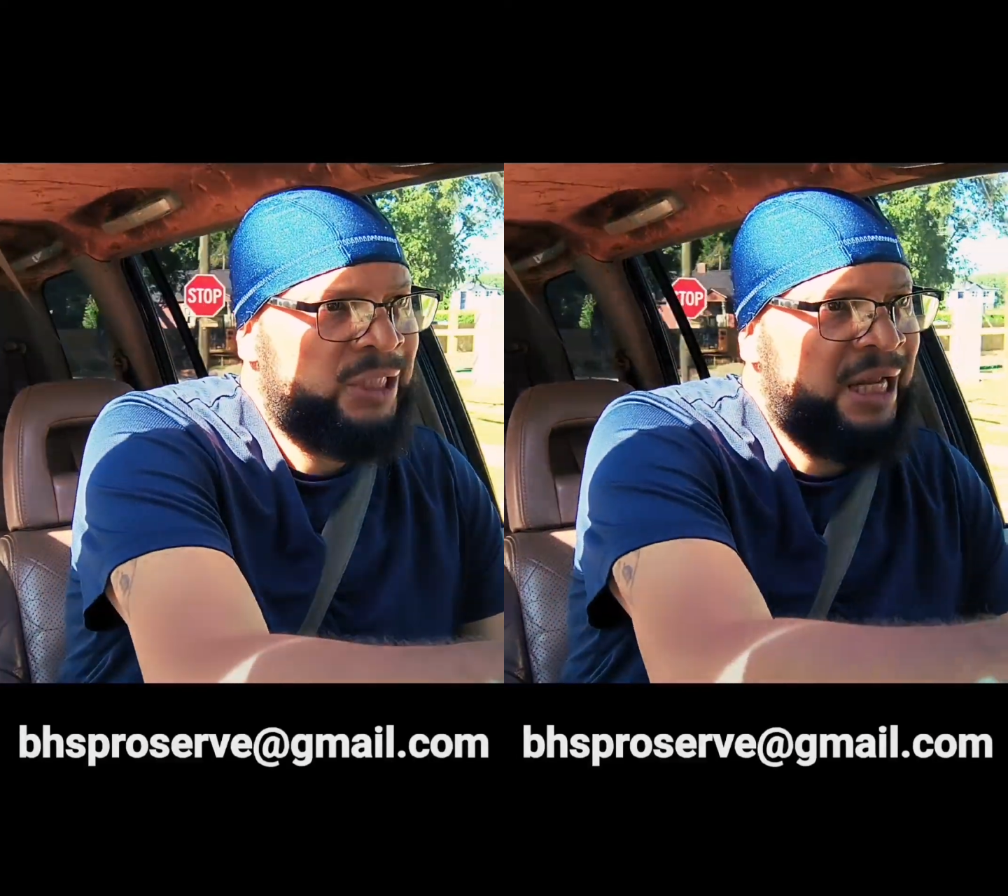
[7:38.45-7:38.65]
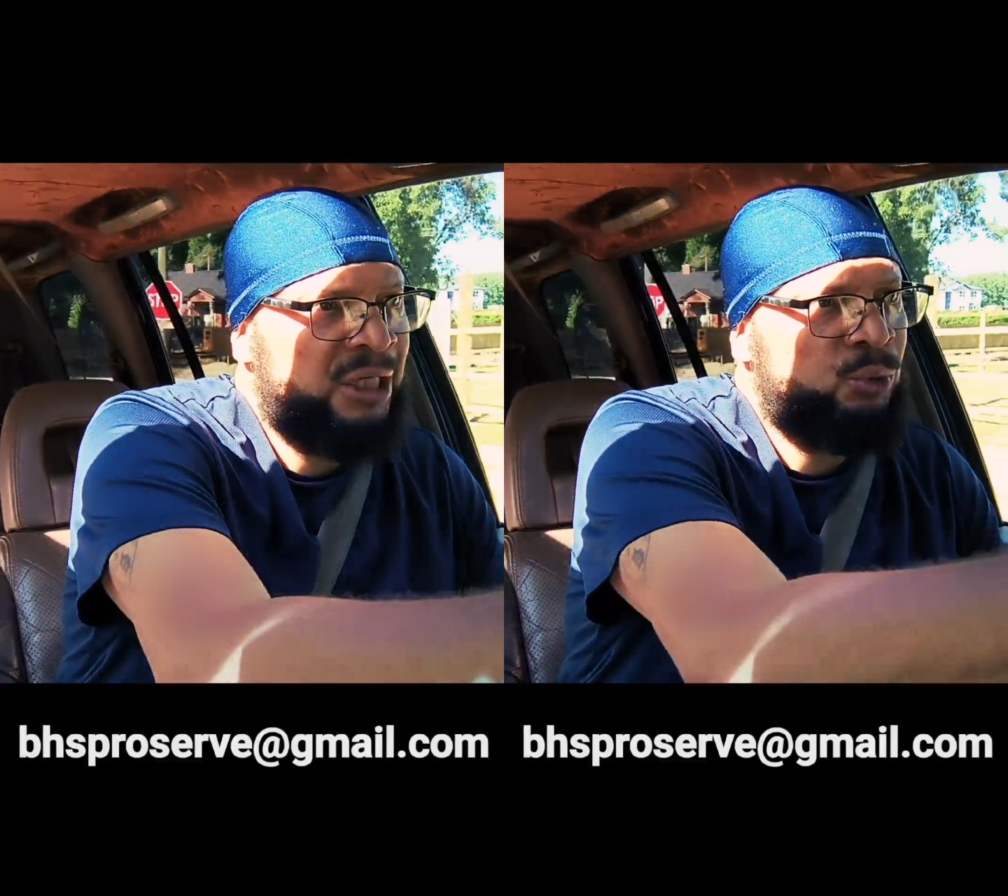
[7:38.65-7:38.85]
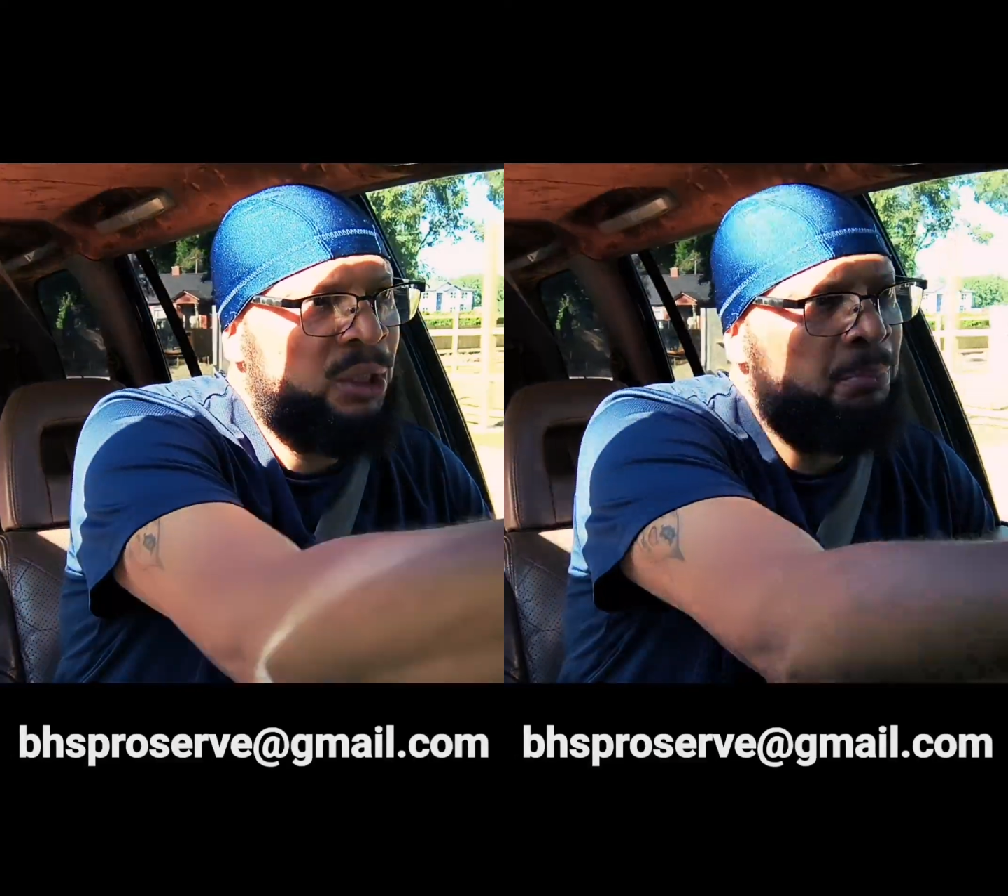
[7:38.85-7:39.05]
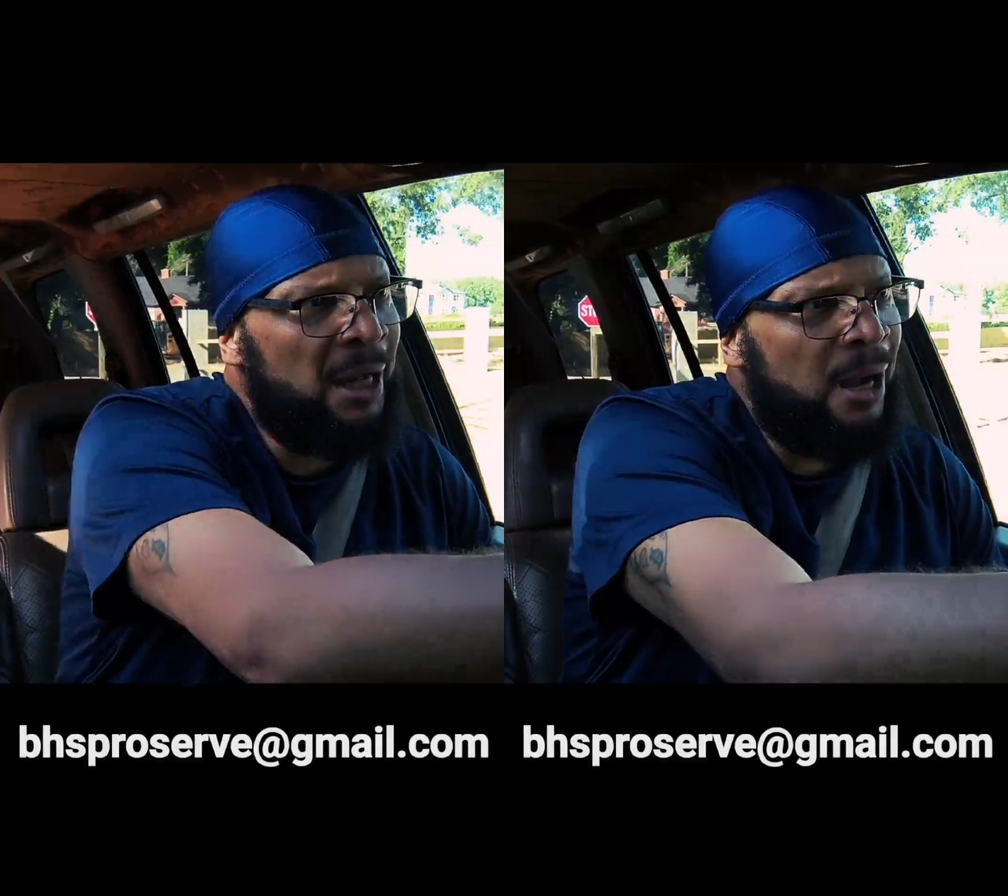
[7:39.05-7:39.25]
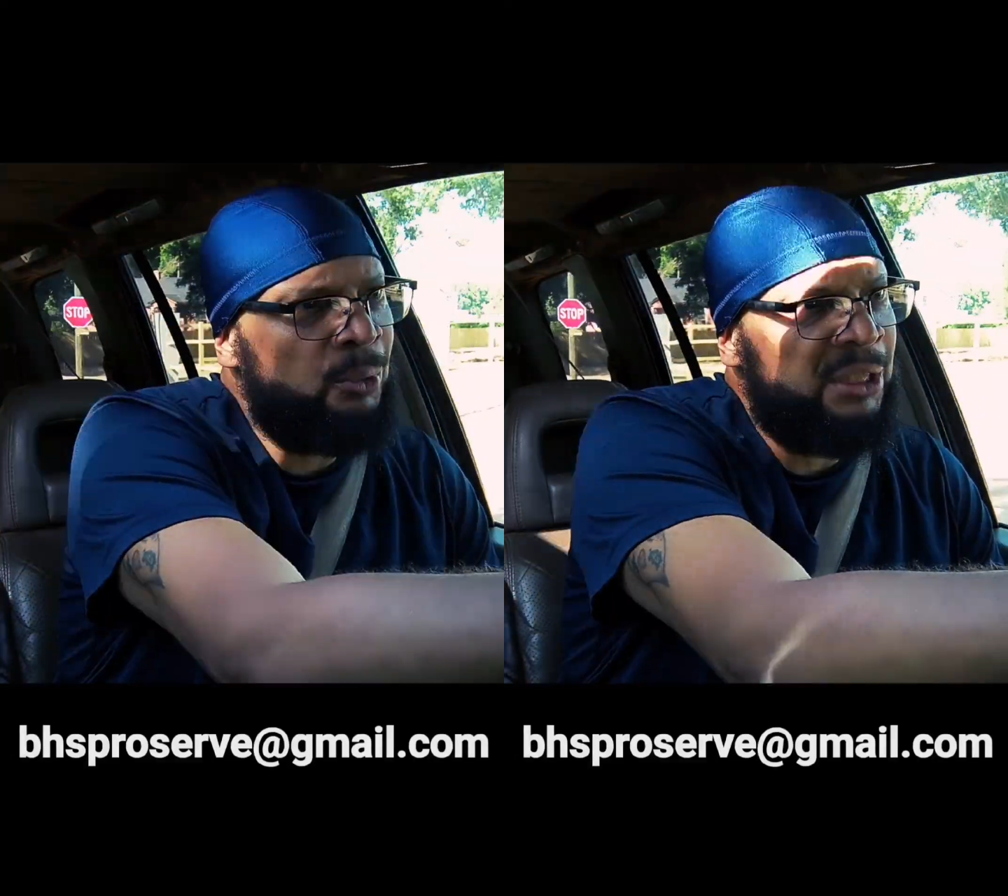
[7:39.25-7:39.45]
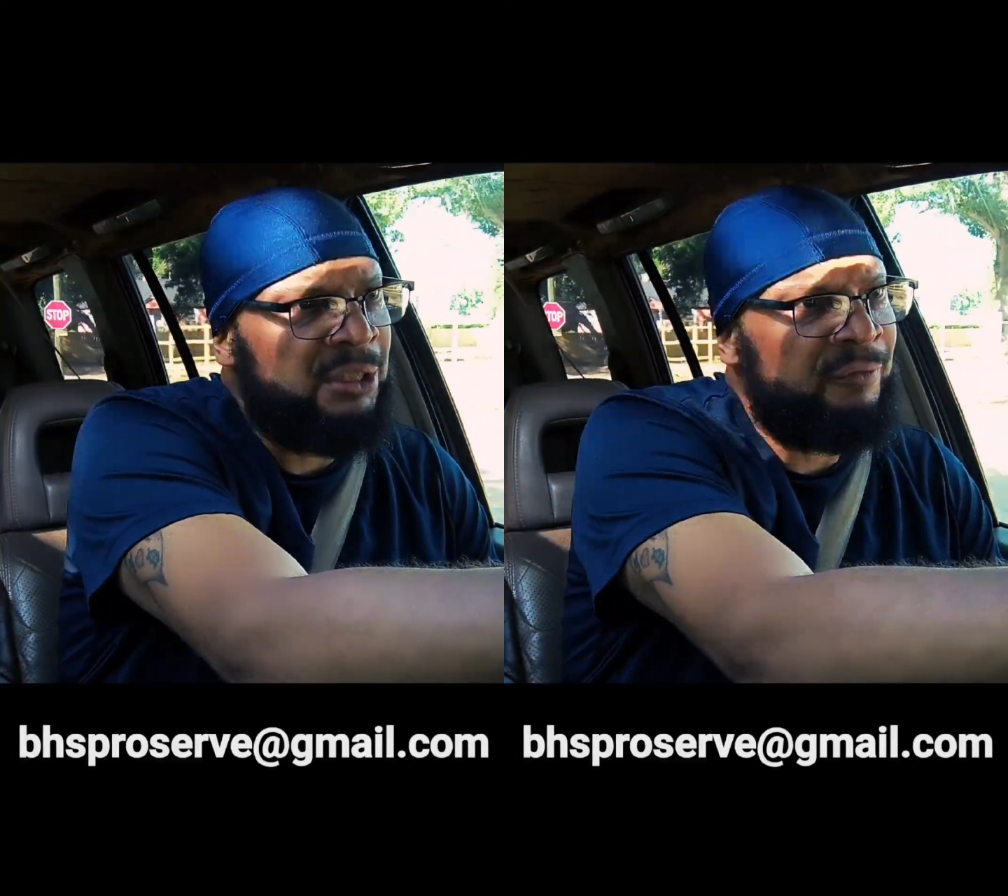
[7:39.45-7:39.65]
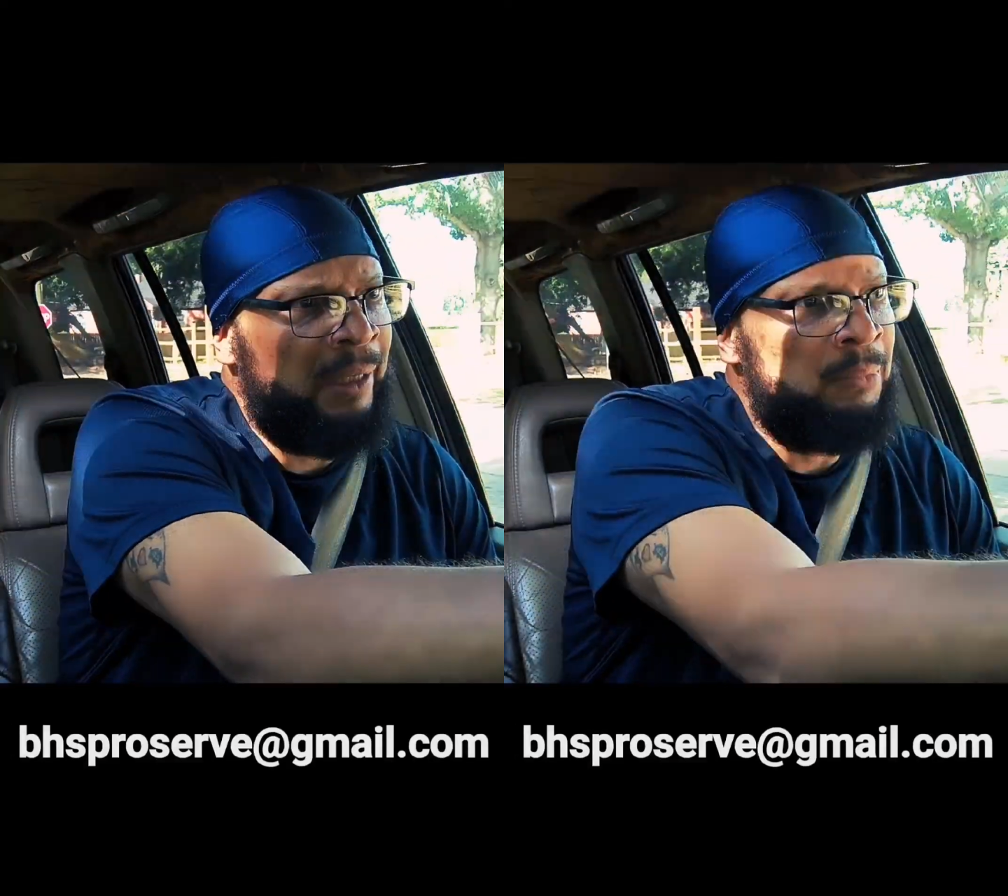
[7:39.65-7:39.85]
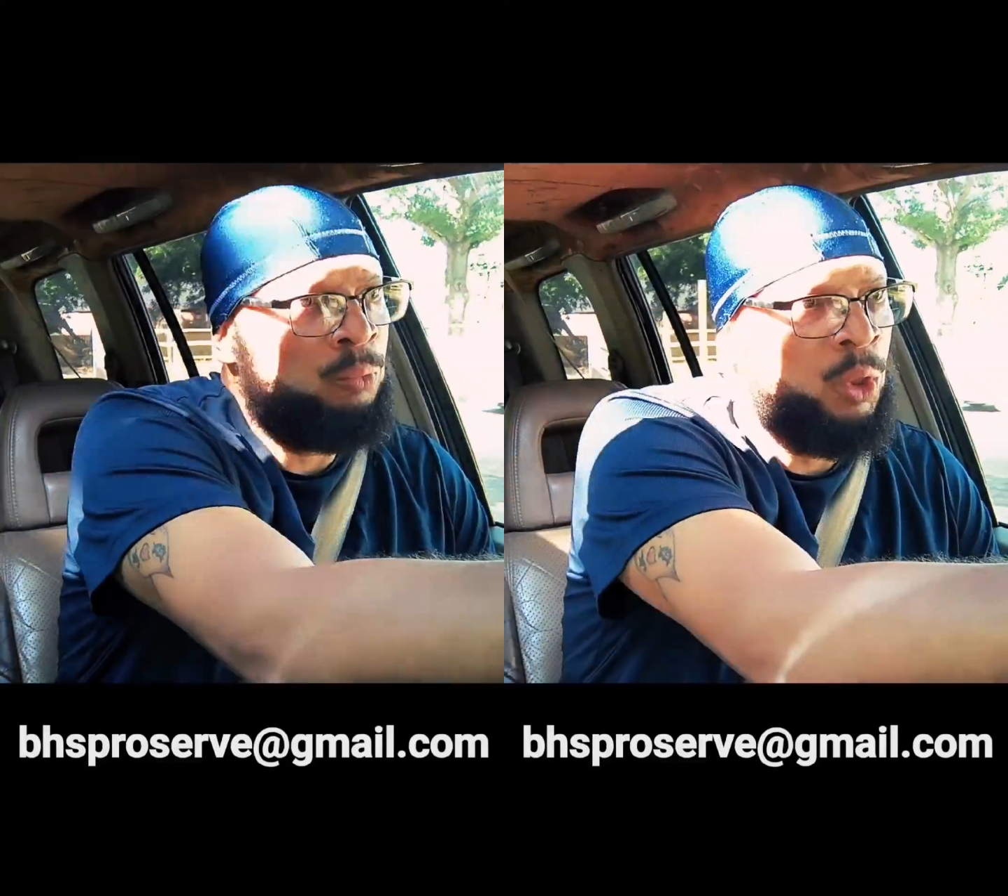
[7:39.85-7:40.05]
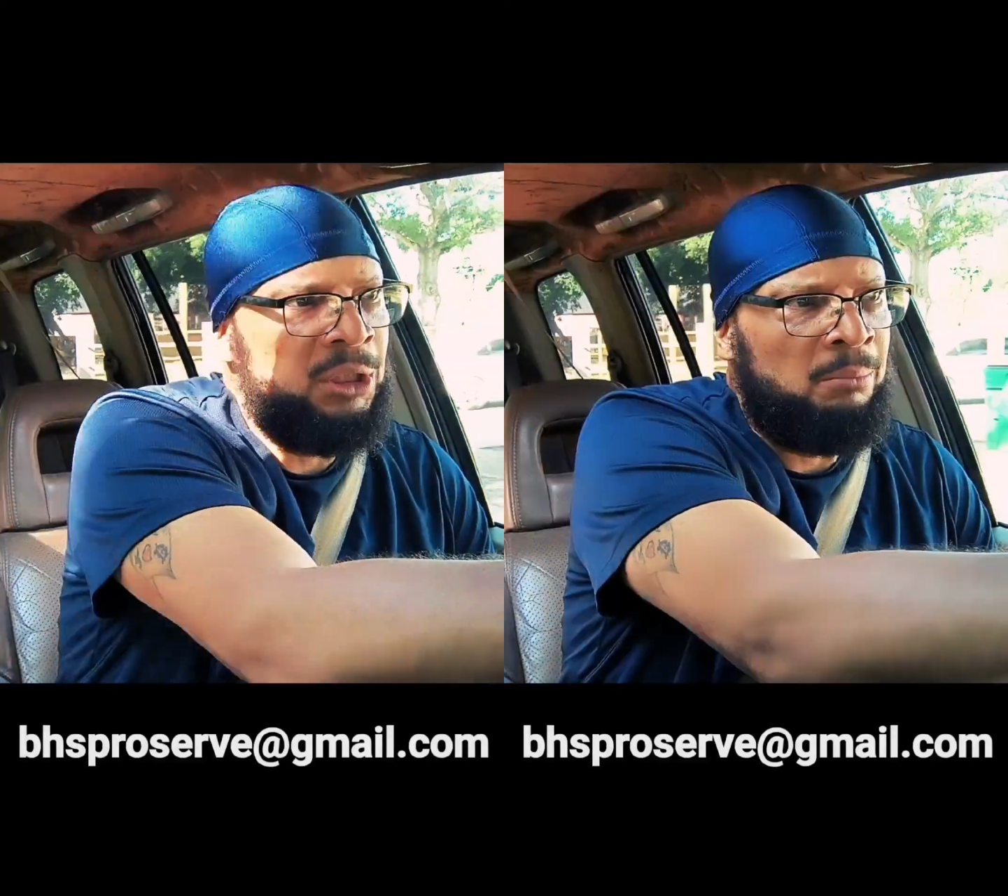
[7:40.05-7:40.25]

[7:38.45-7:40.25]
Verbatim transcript: See, that's where the power is, family,